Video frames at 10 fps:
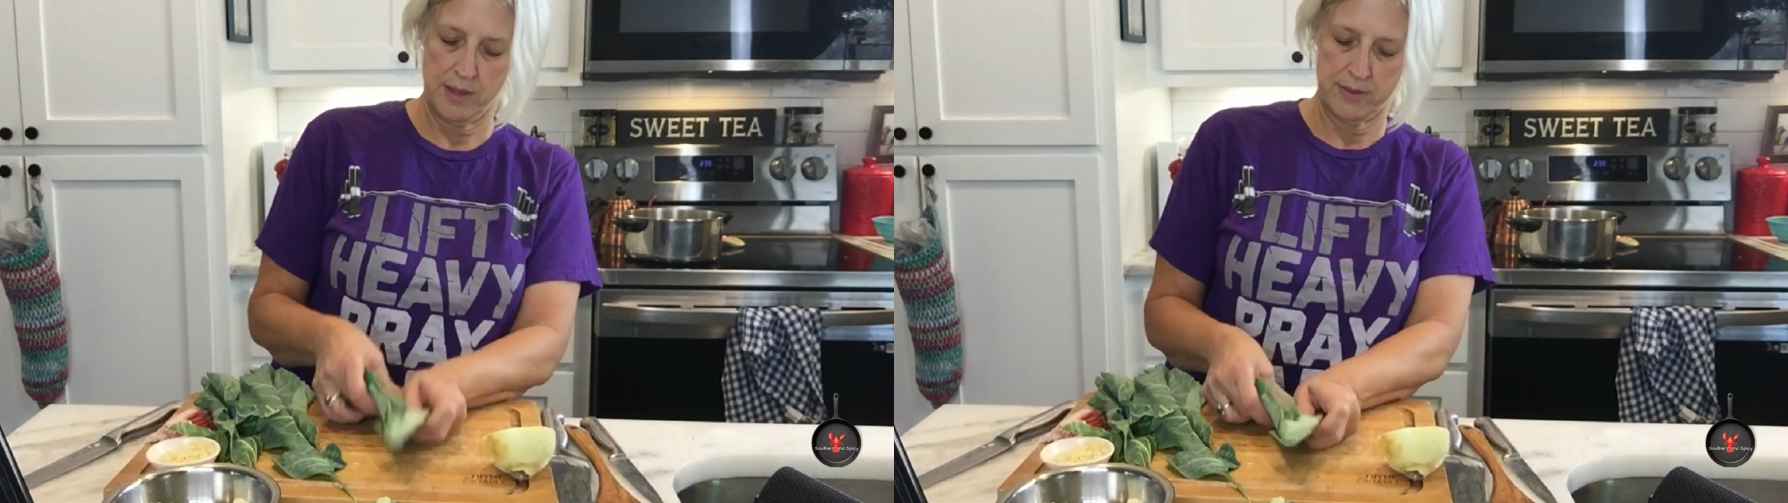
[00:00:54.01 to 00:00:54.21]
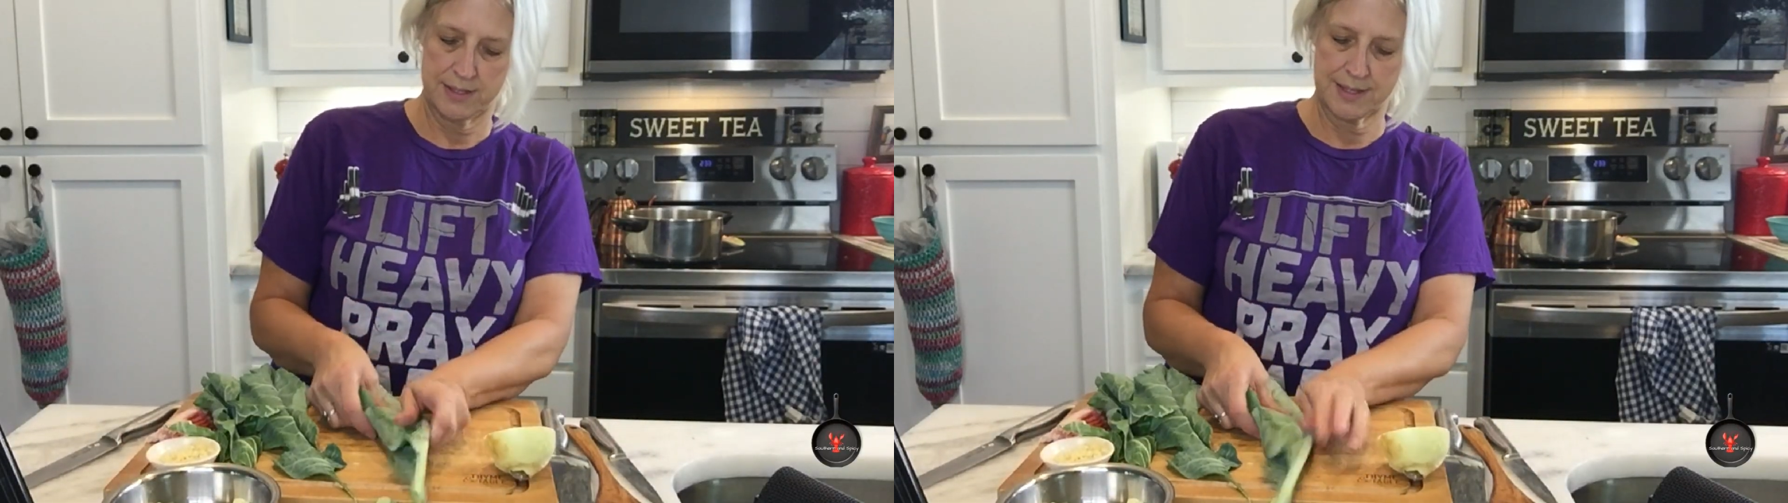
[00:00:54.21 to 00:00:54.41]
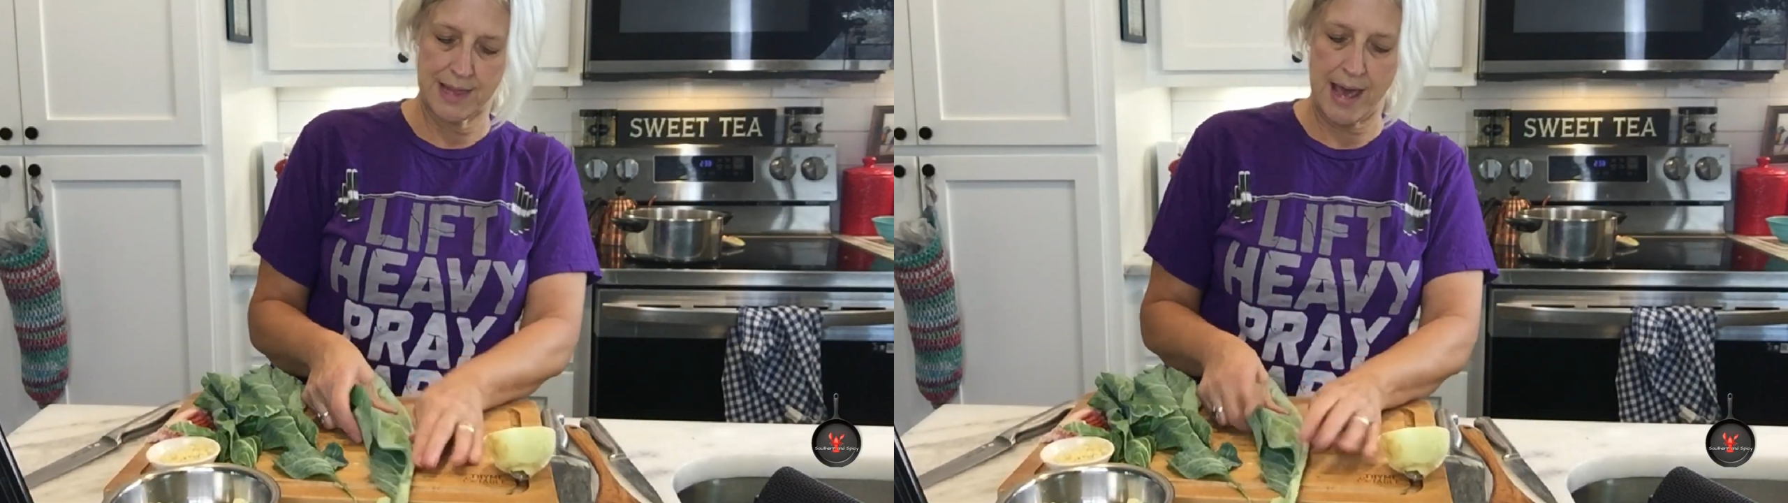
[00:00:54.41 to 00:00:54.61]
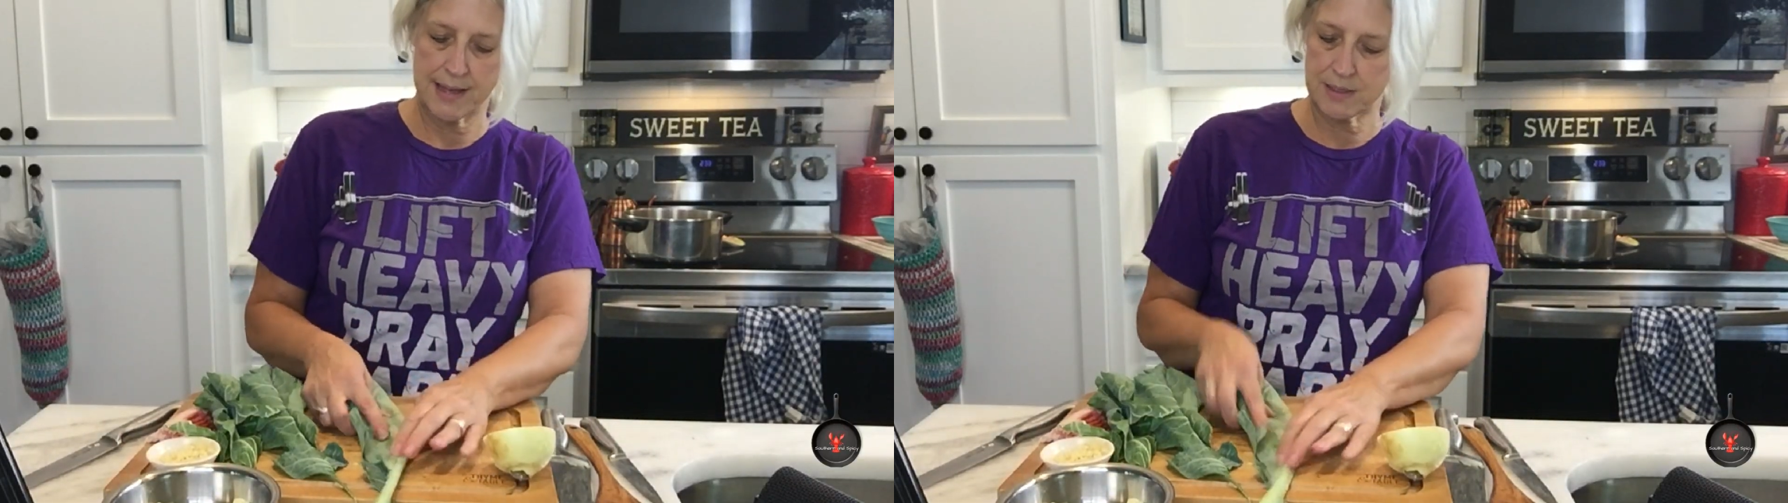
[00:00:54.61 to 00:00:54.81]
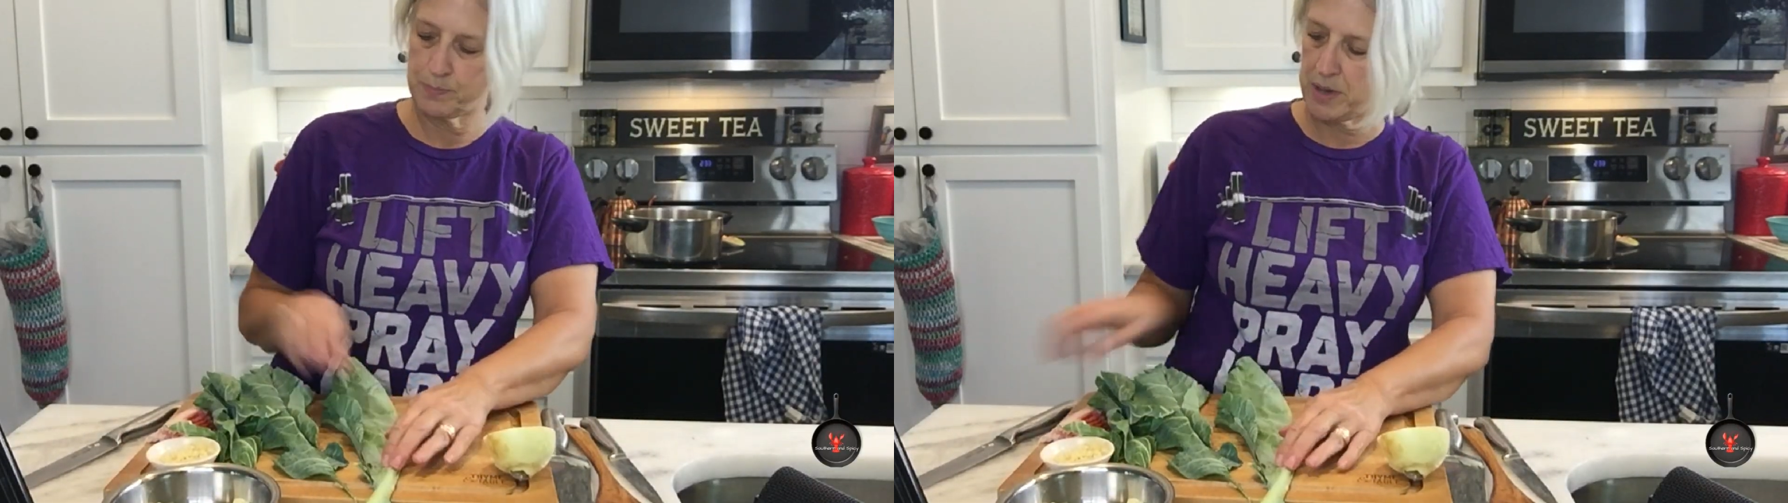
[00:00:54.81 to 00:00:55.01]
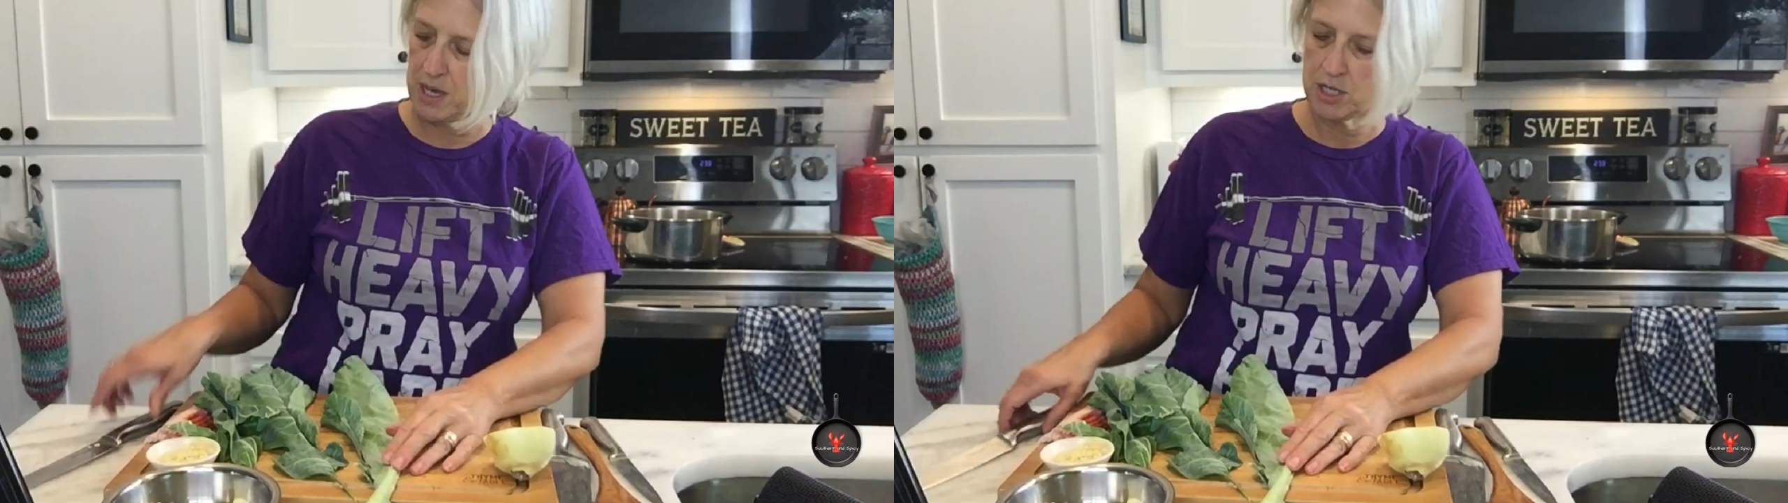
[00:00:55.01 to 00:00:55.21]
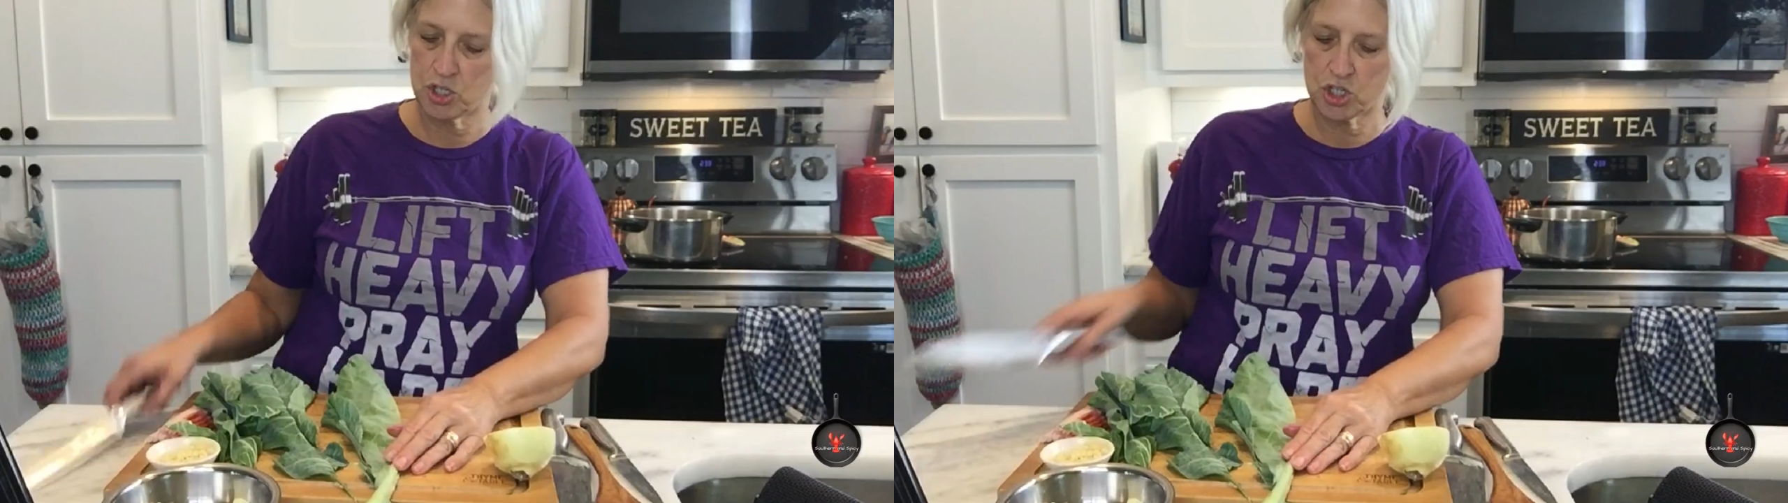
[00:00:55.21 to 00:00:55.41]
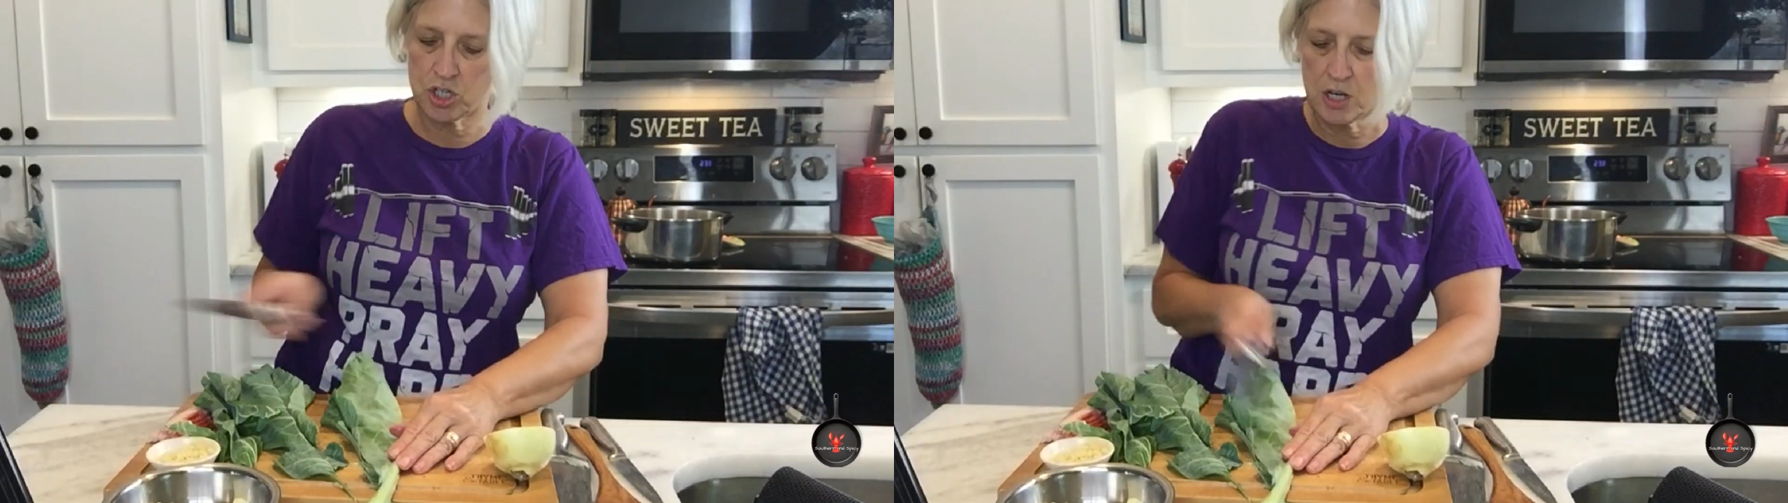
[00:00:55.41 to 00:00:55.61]
this last
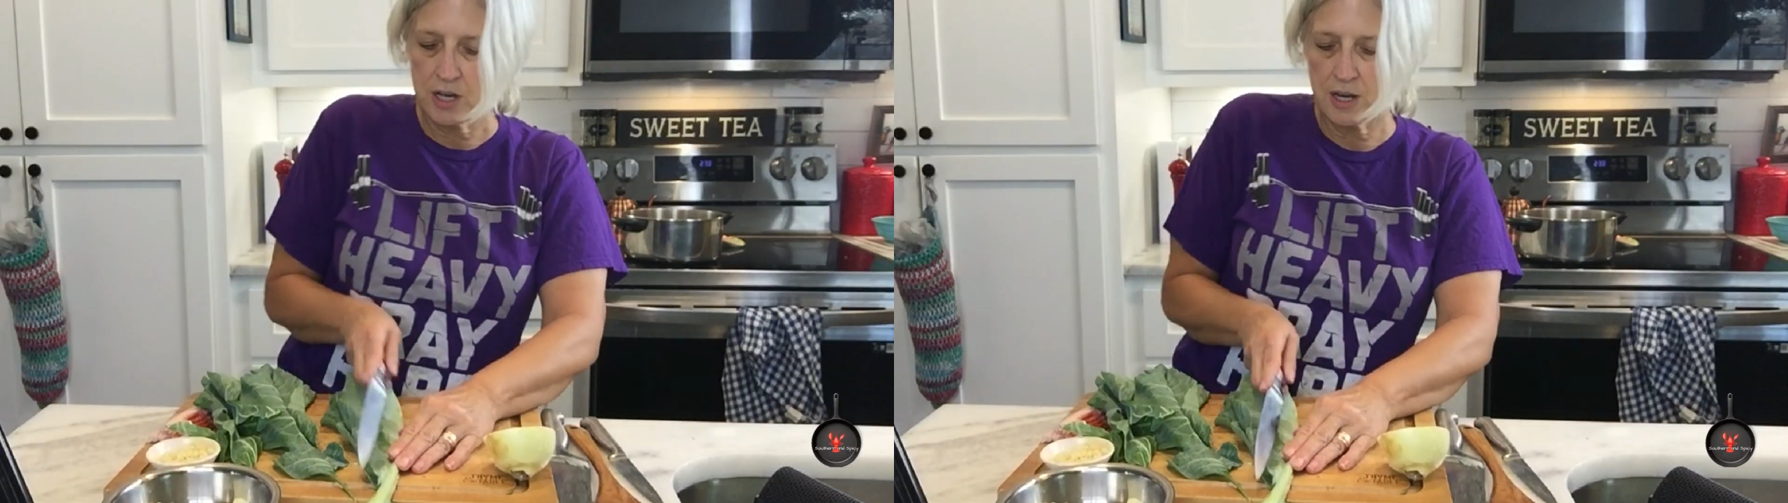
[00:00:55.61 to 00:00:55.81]
bunch,